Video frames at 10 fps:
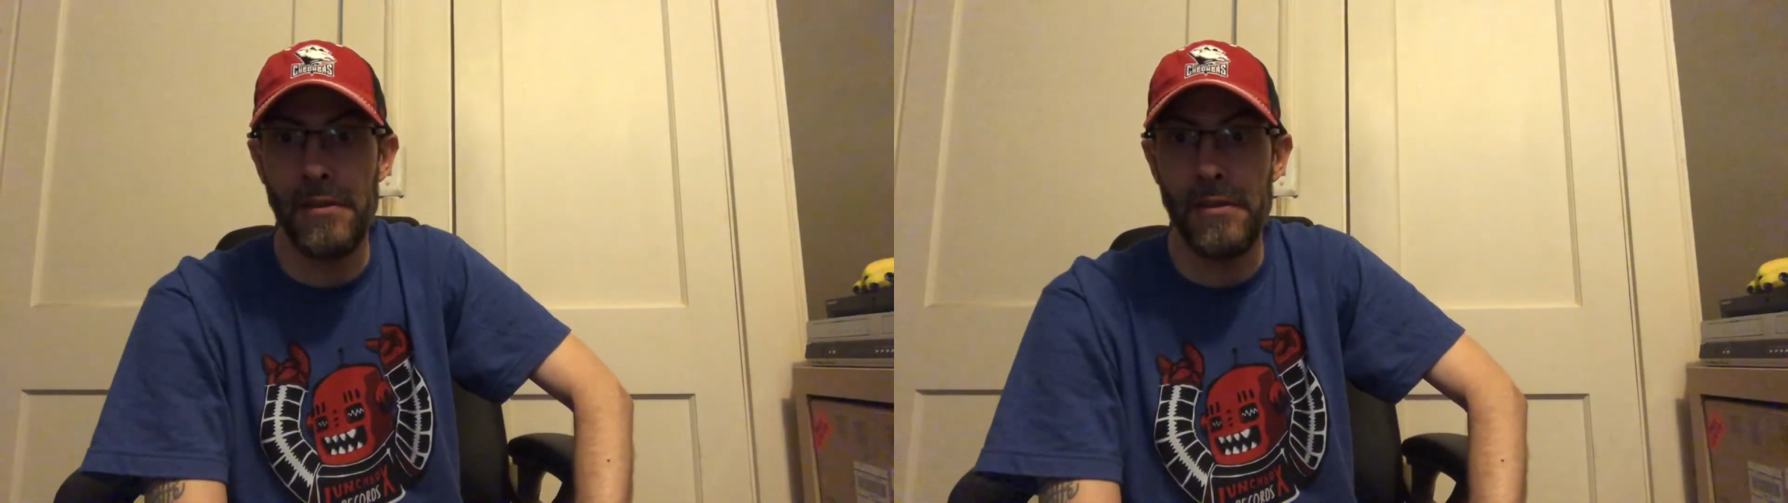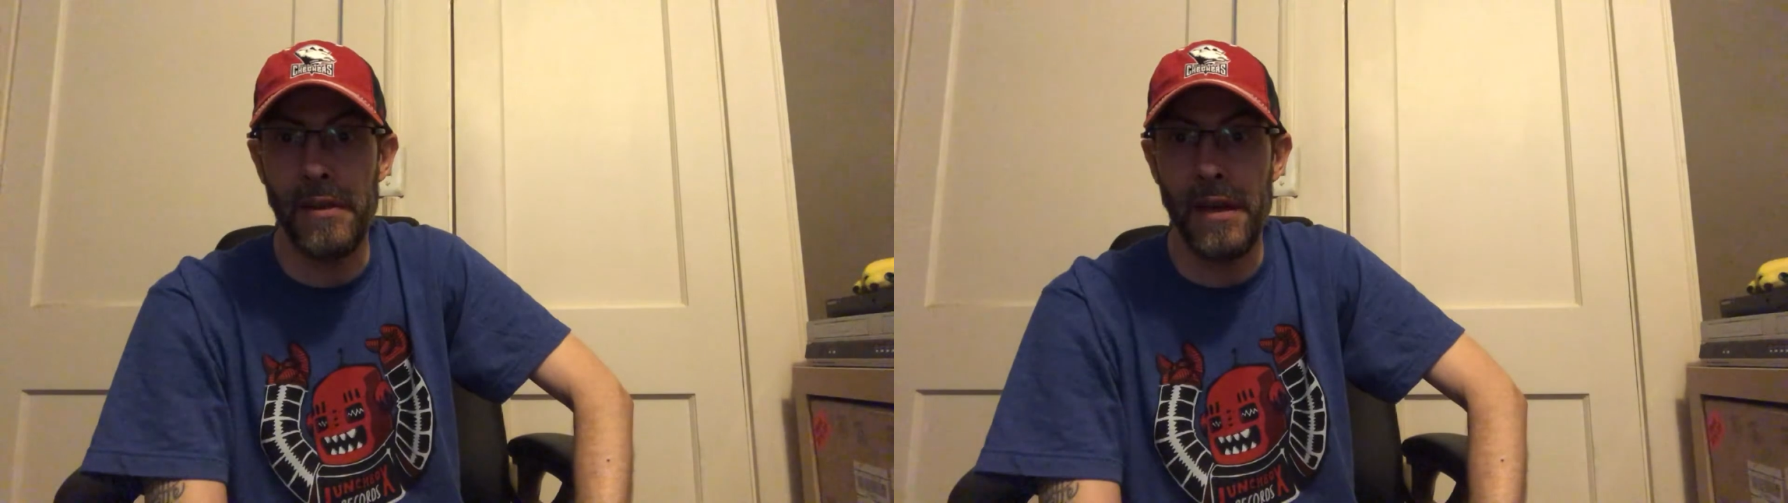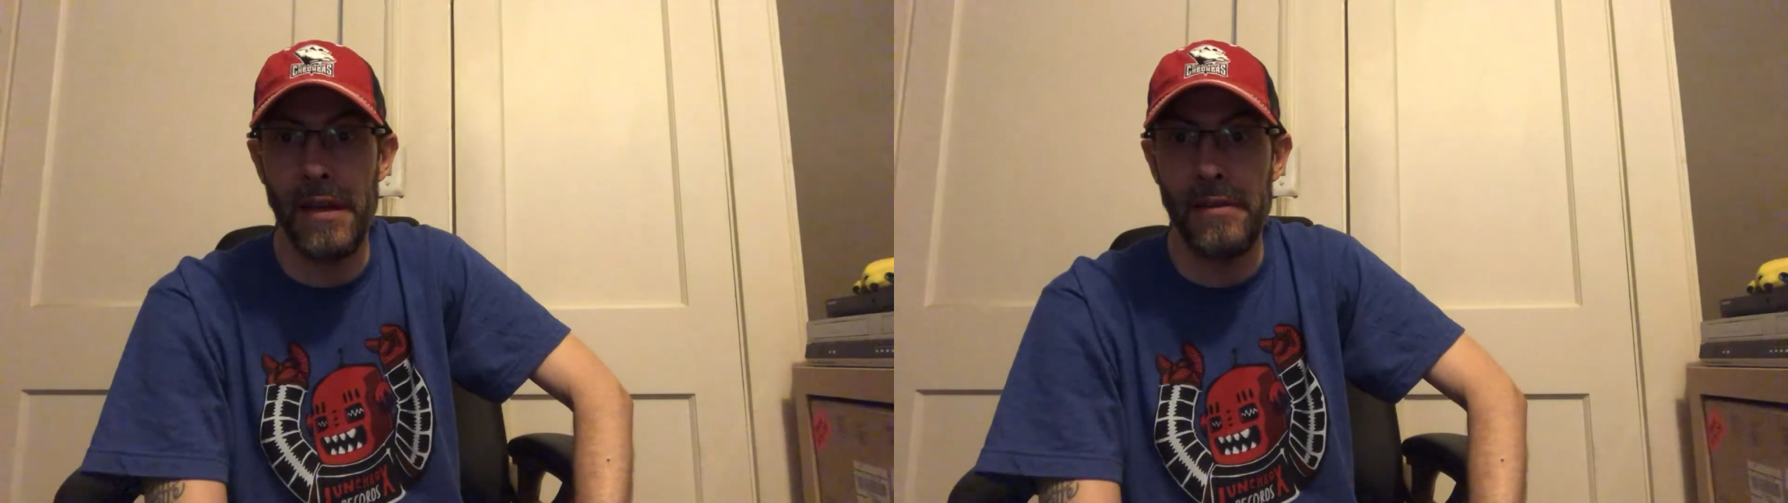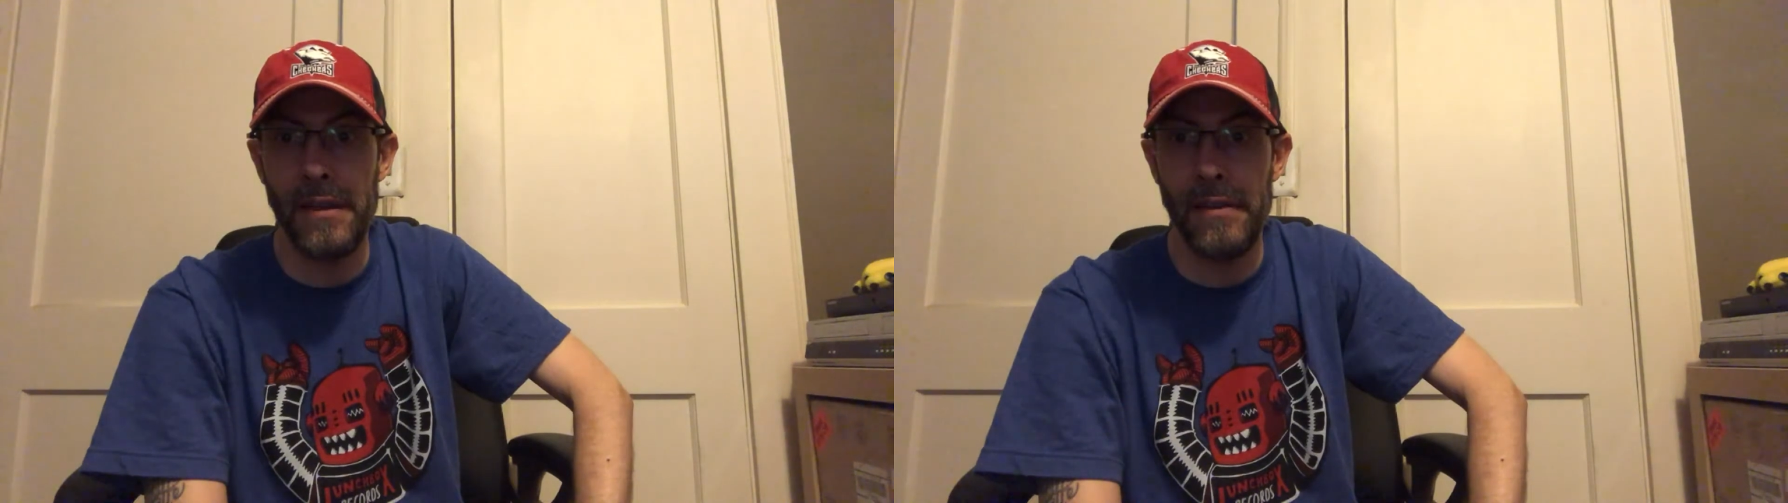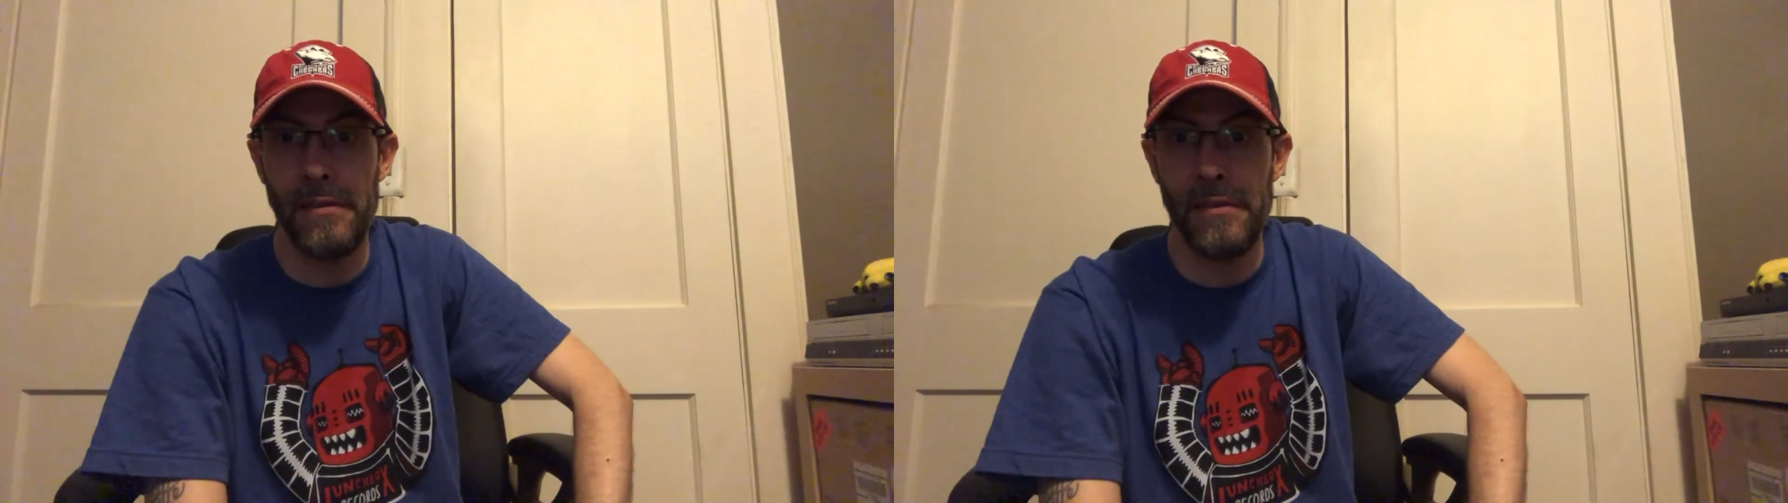to the
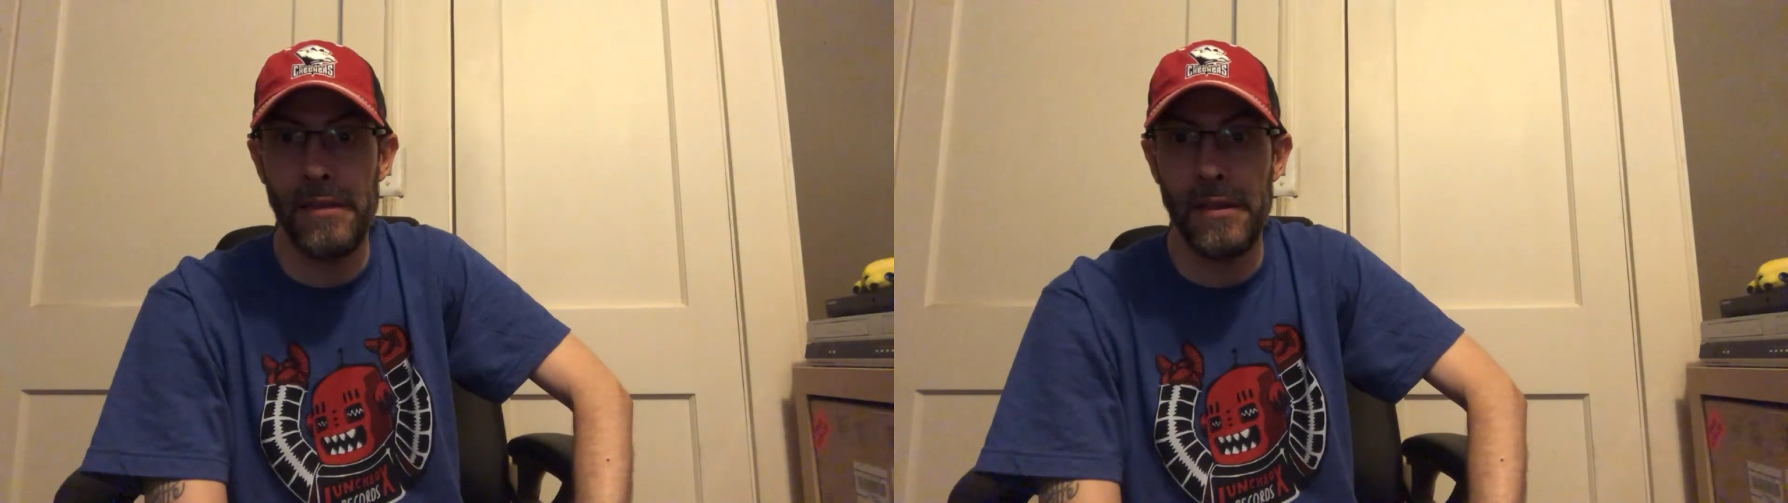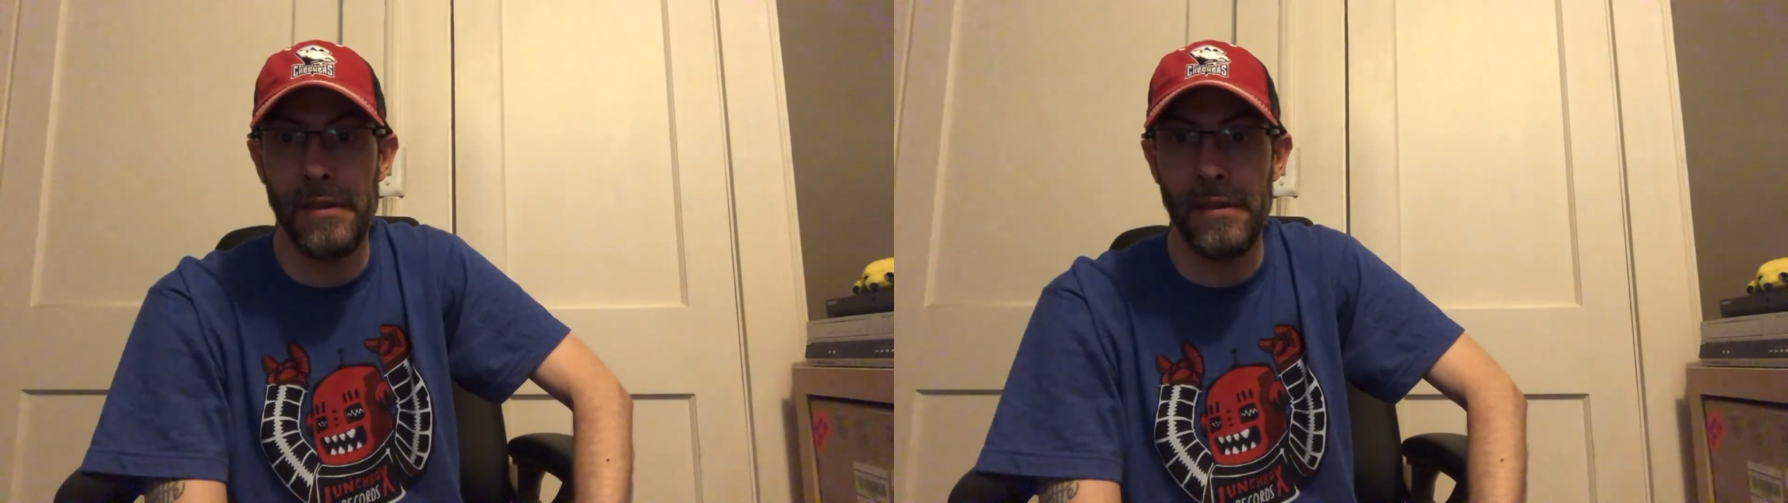contest.